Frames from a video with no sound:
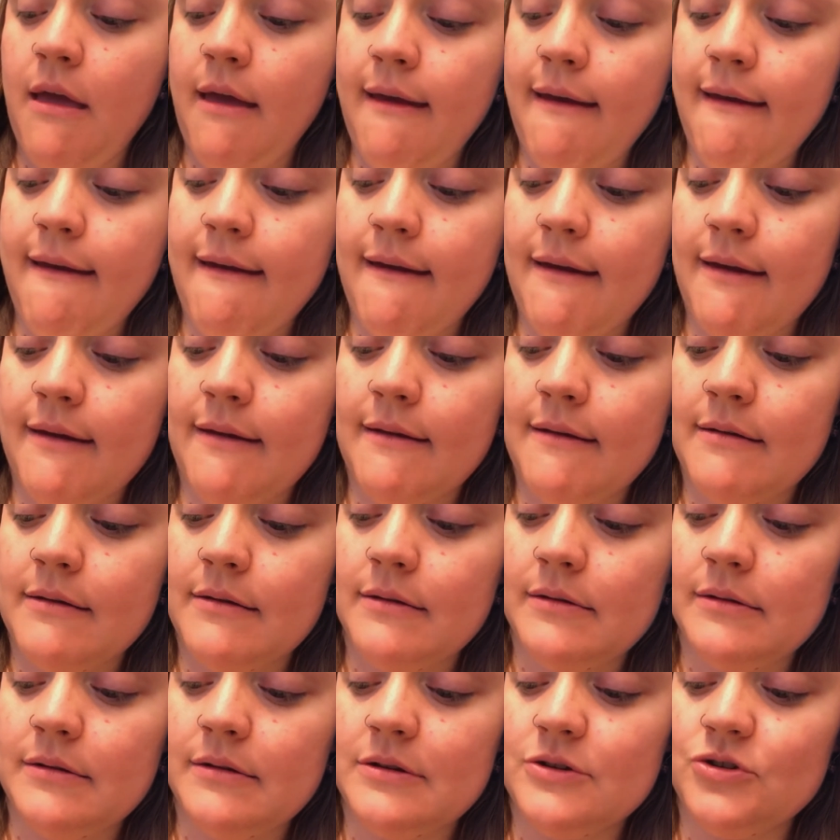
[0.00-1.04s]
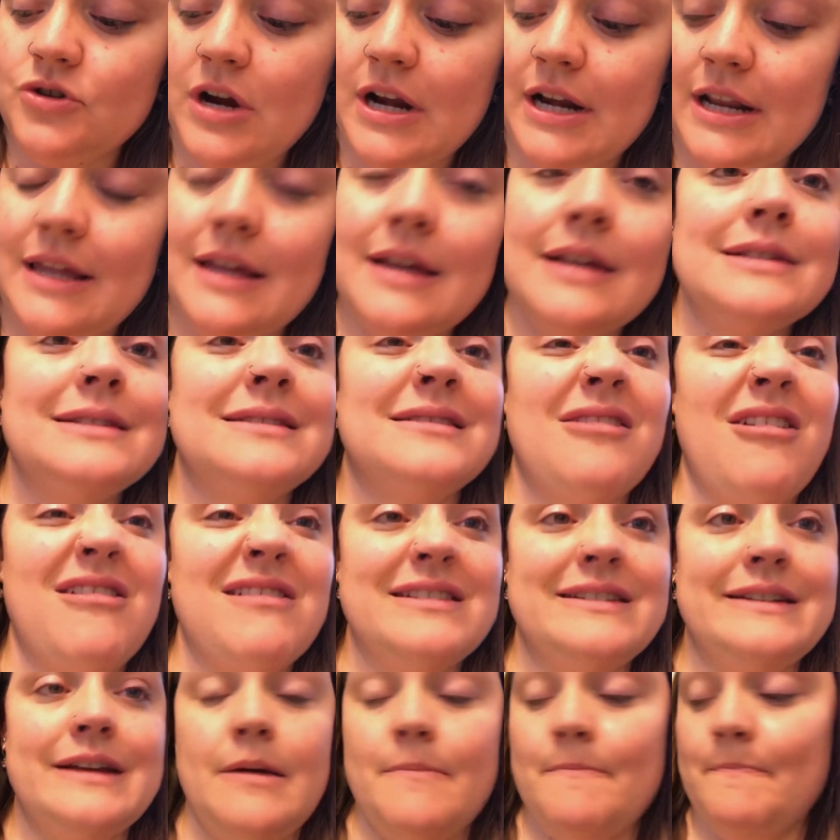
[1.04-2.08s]
and try to get stocked up.
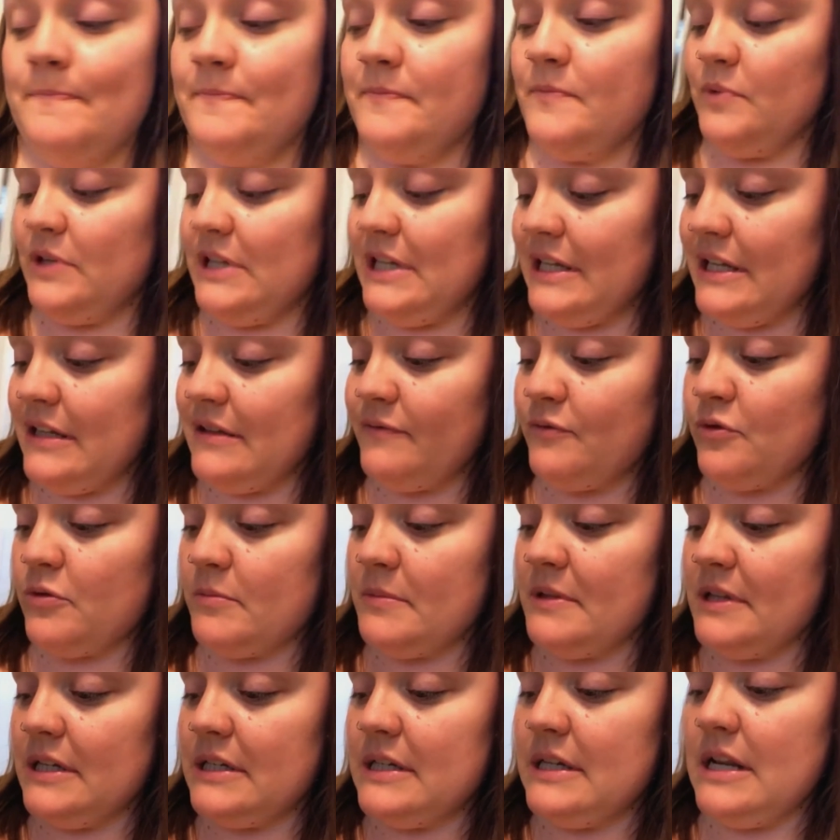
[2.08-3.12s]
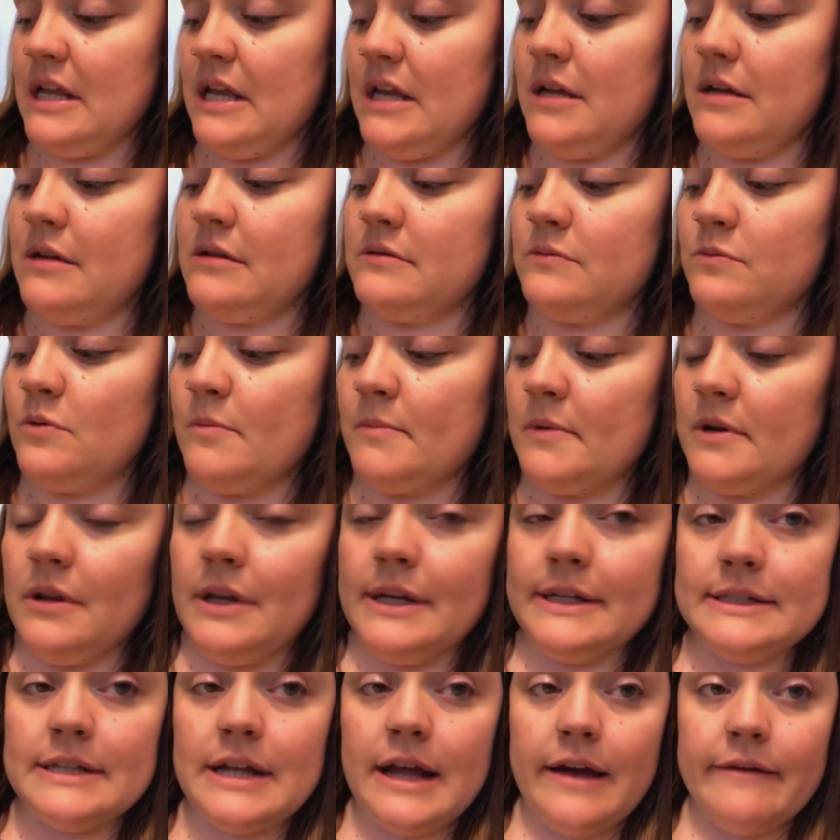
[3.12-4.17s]
We didn't get formula today because Walmart likes to
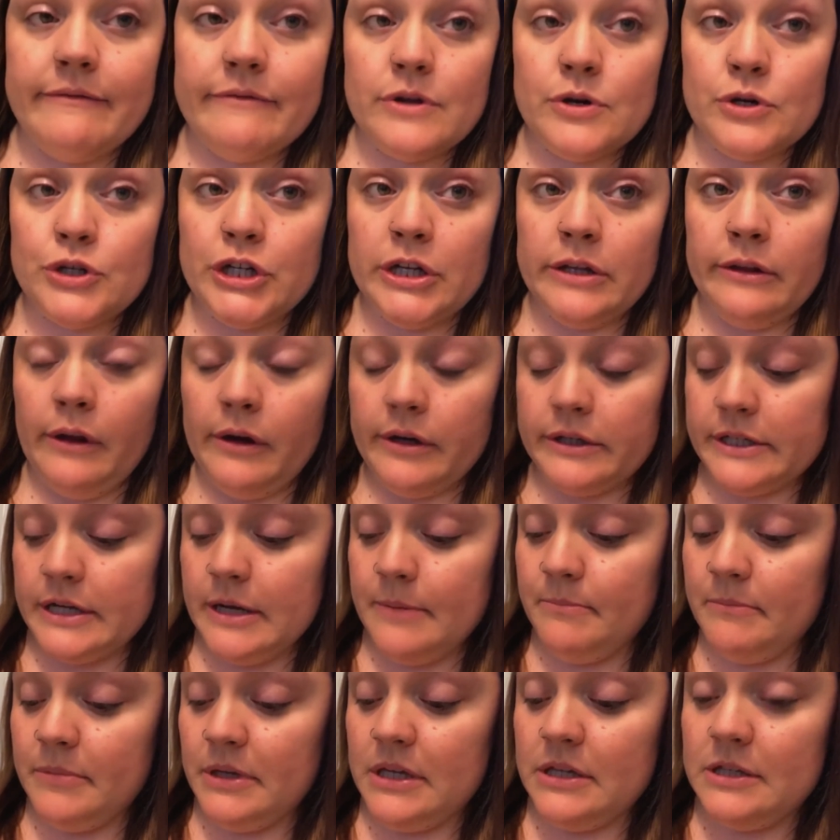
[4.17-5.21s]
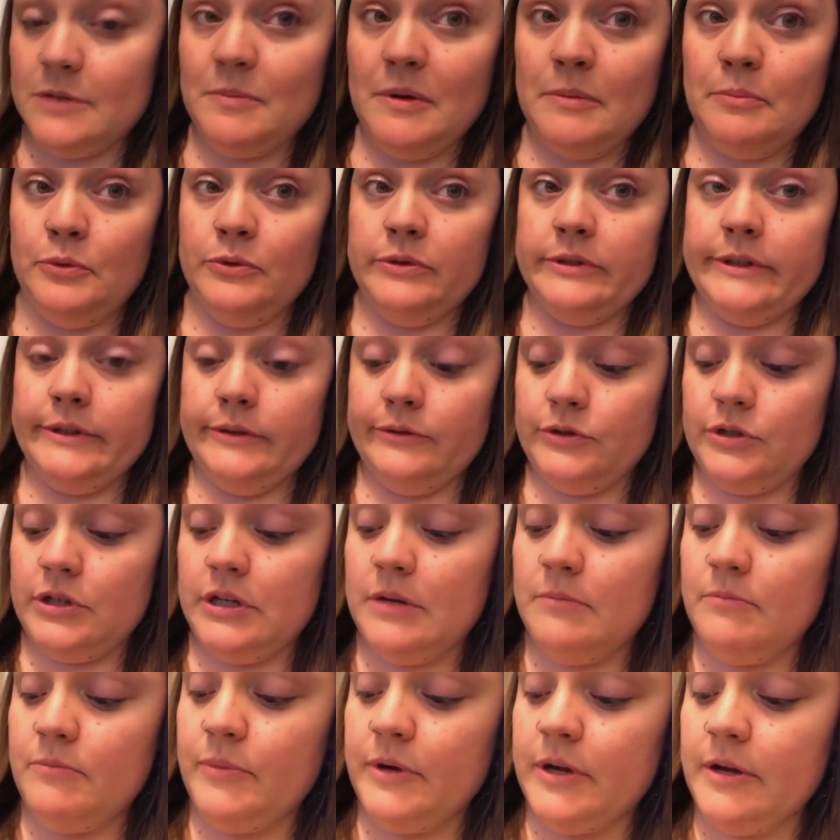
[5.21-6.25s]
have their shit locked up because people steal shit,
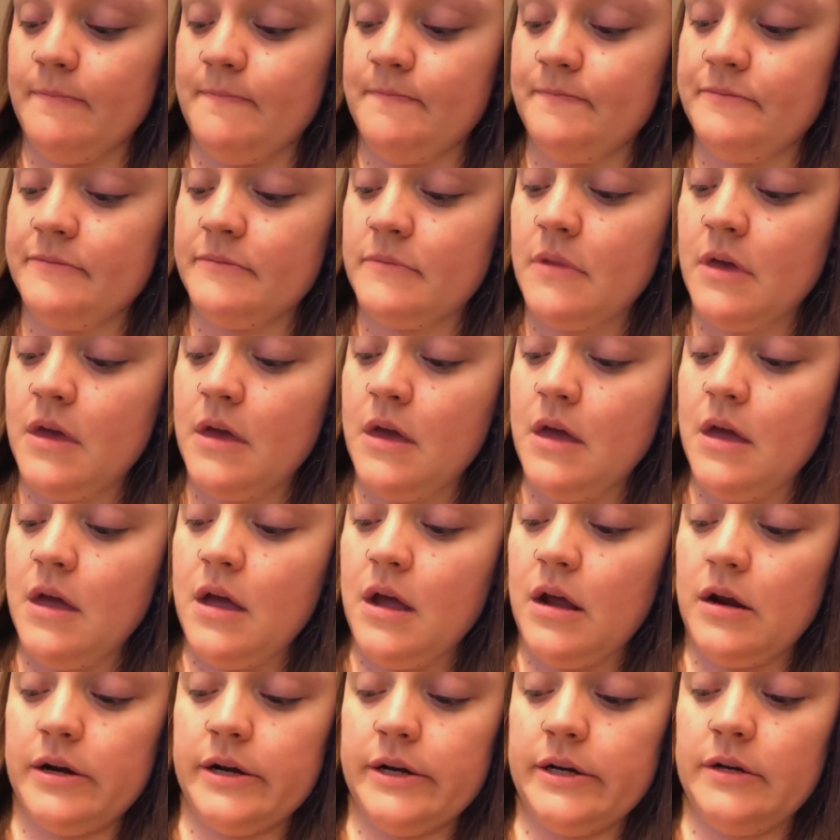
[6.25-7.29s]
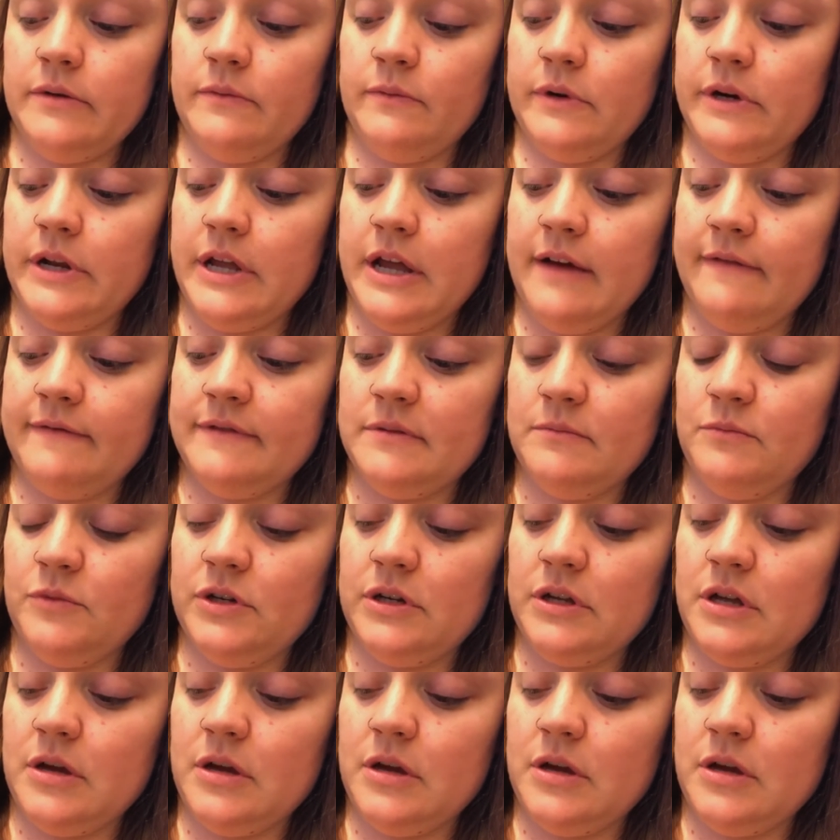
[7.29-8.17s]
but, and I didn't want to have someone come and